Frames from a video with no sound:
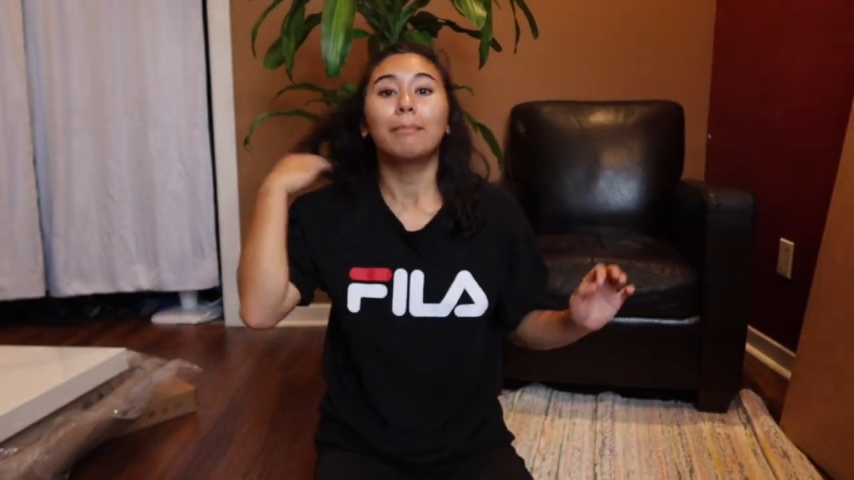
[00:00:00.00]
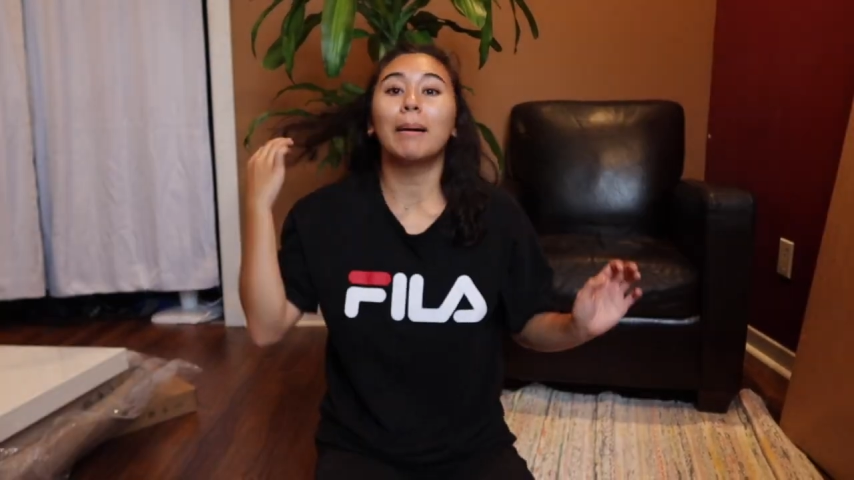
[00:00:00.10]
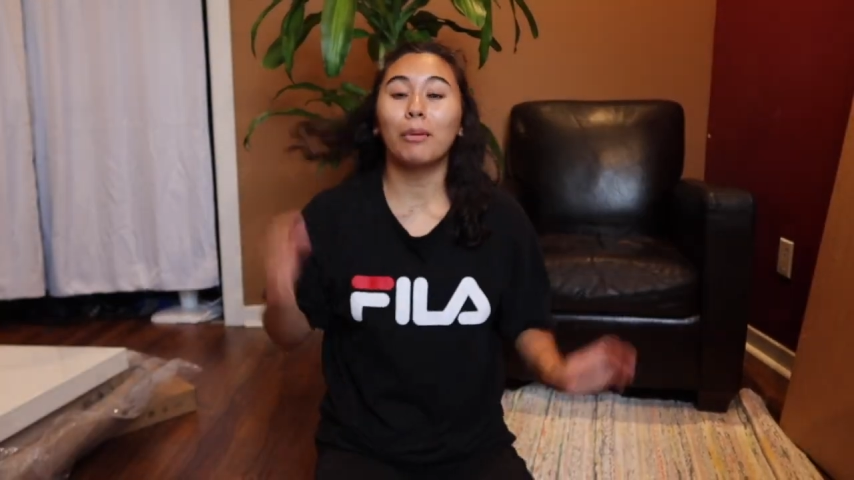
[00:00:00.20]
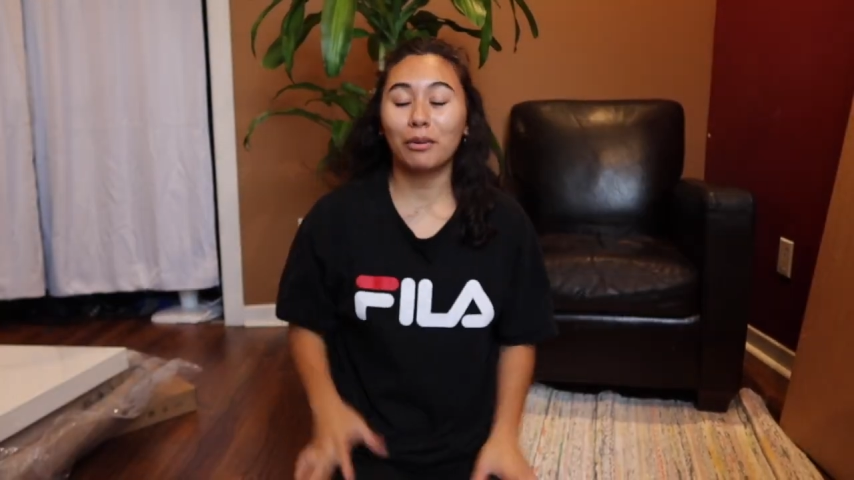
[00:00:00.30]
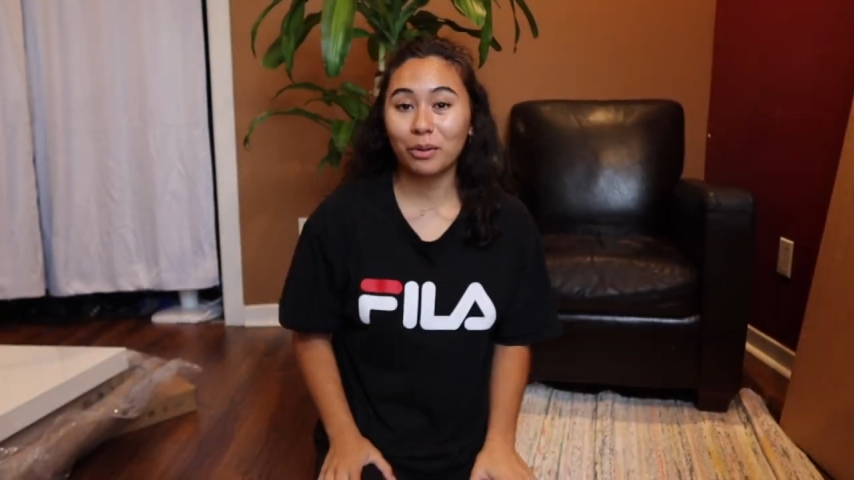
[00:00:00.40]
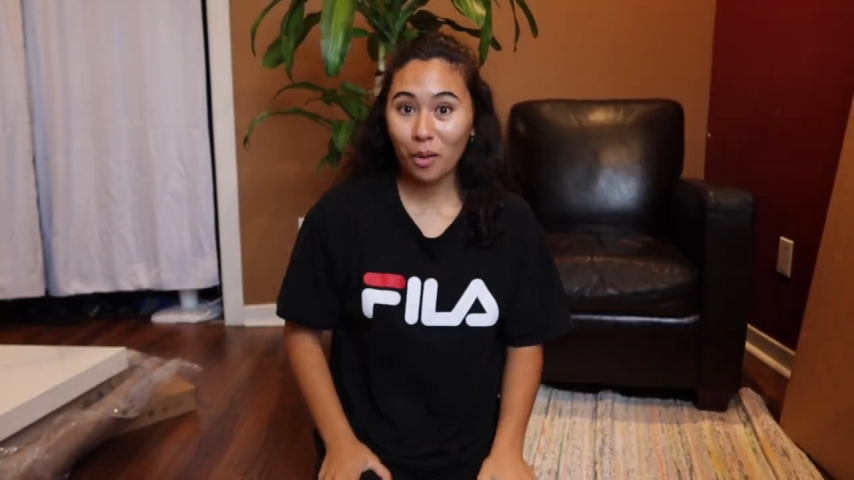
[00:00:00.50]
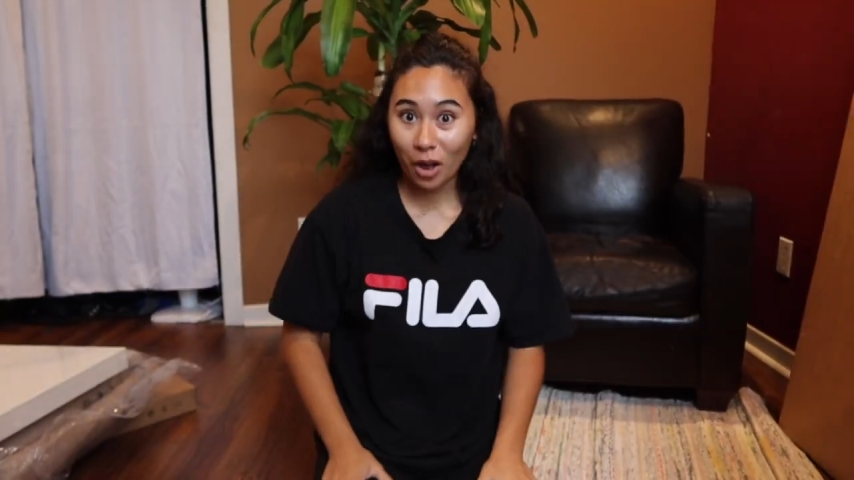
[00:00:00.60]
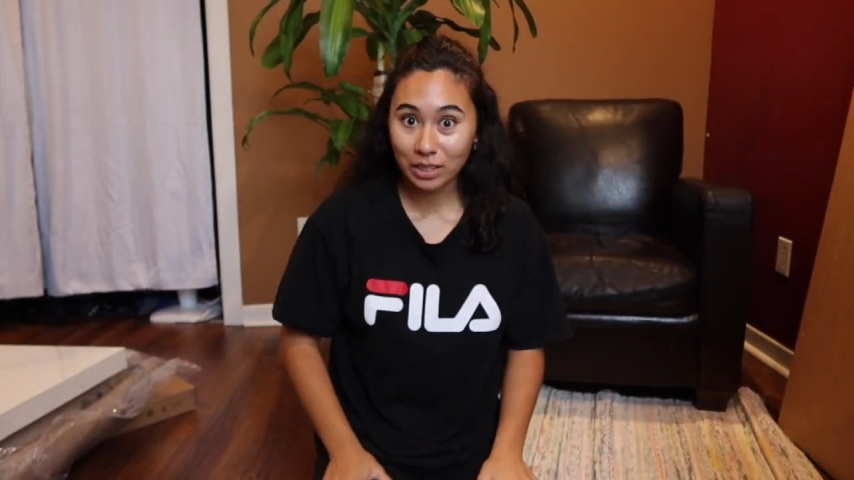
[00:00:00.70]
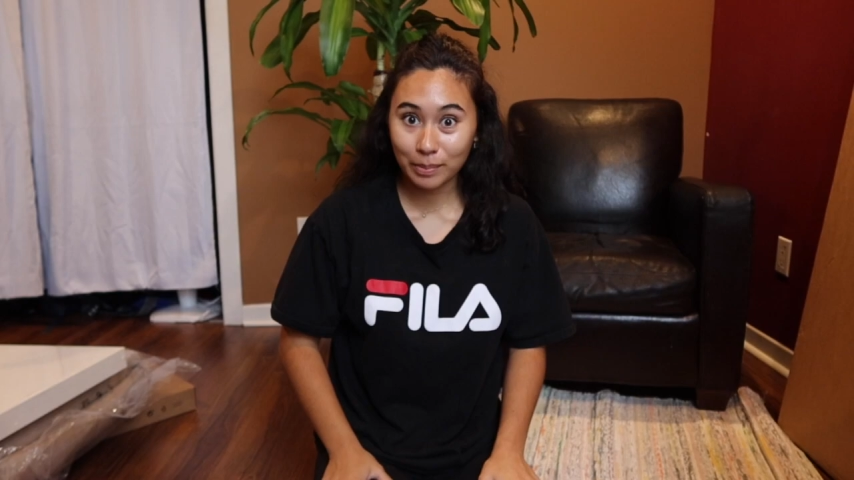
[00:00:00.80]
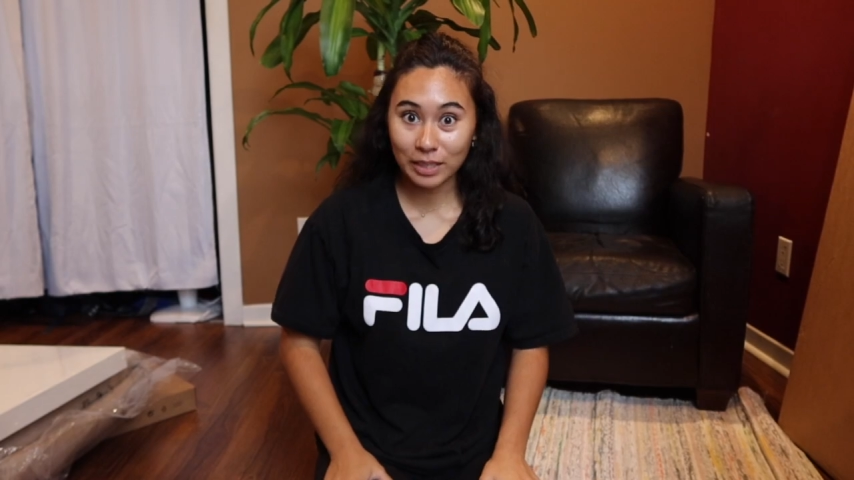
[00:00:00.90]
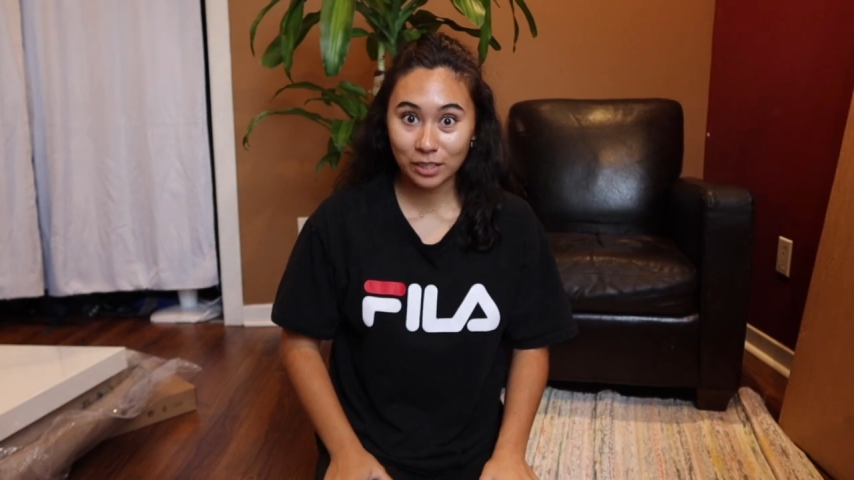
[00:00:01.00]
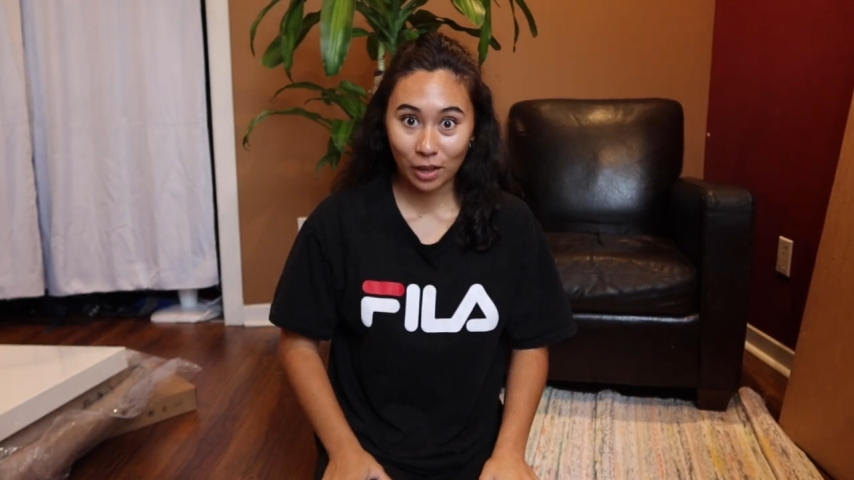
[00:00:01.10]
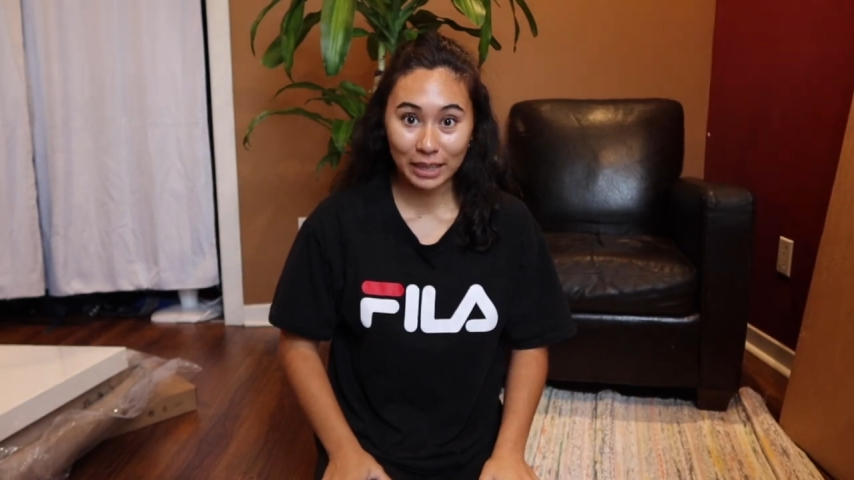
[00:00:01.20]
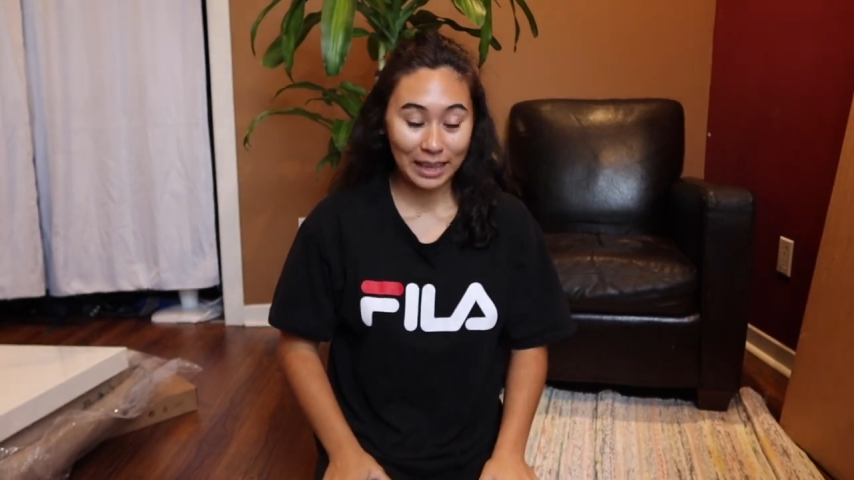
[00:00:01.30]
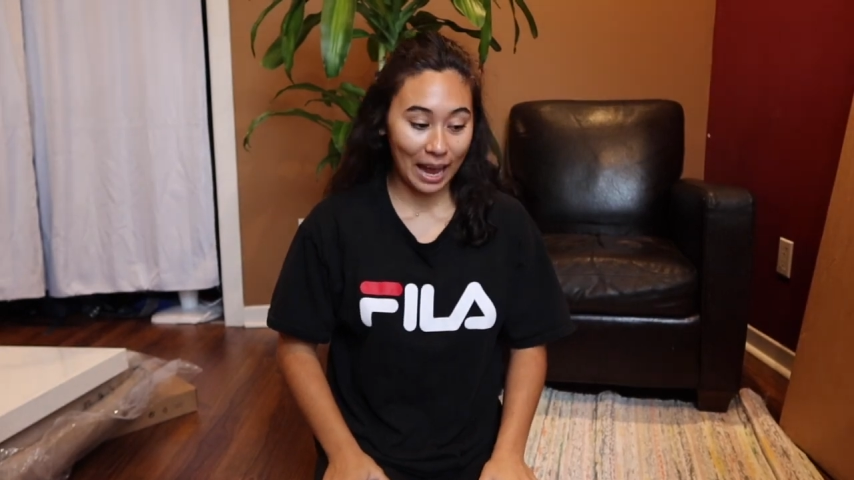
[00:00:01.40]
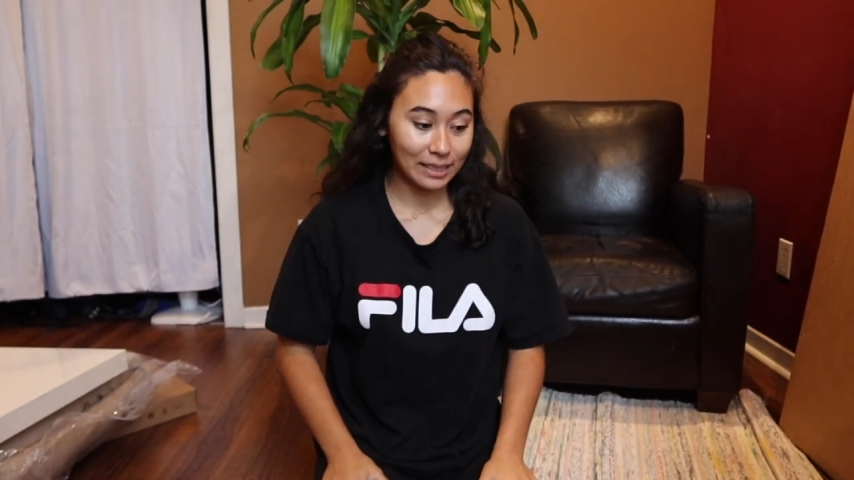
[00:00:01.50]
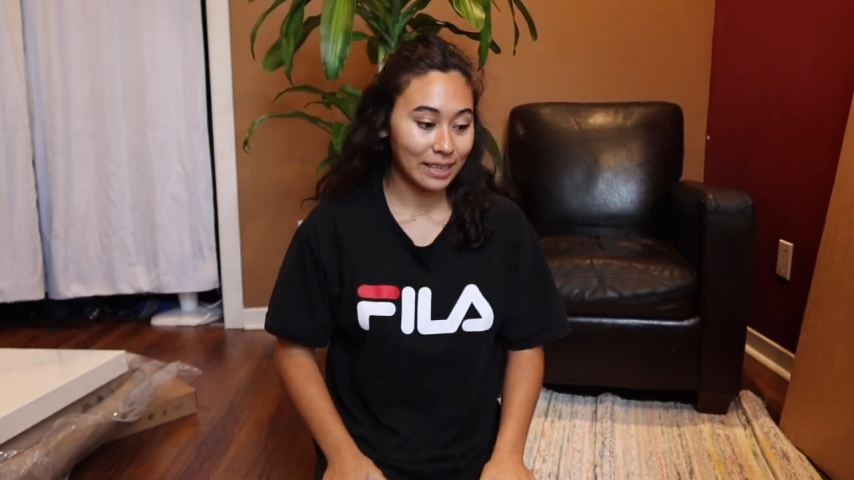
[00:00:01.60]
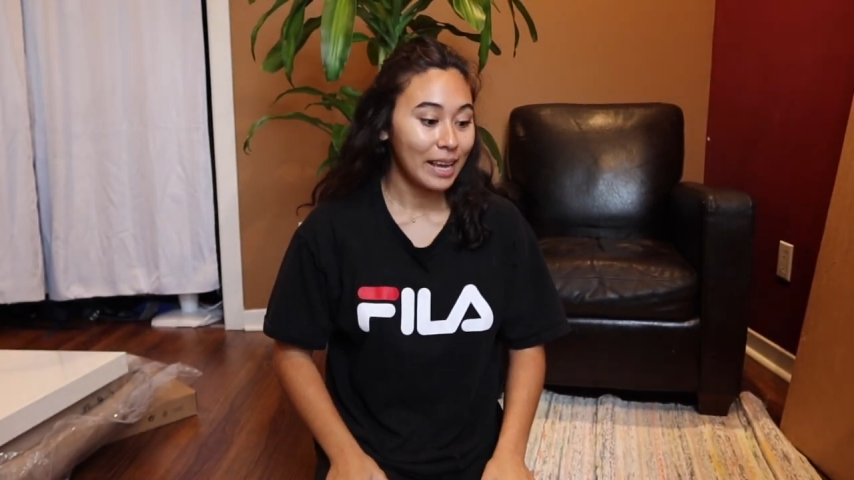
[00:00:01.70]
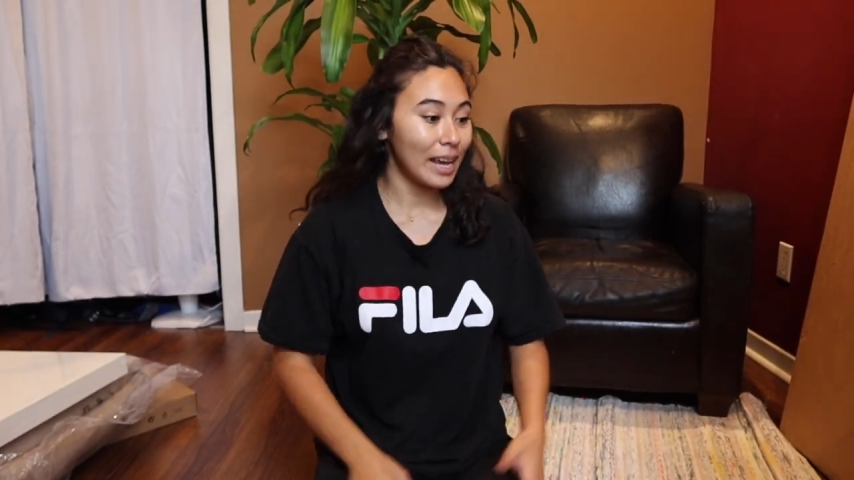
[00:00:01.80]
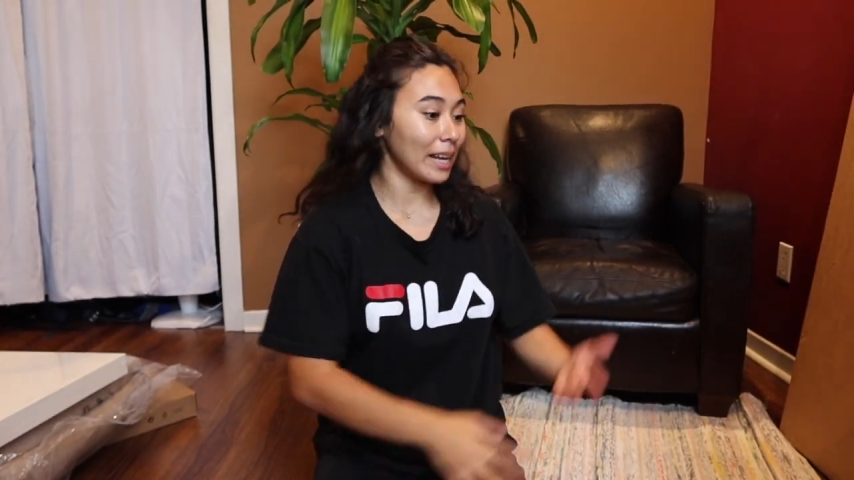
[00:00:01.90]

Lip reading: My boyfriend will also be installing that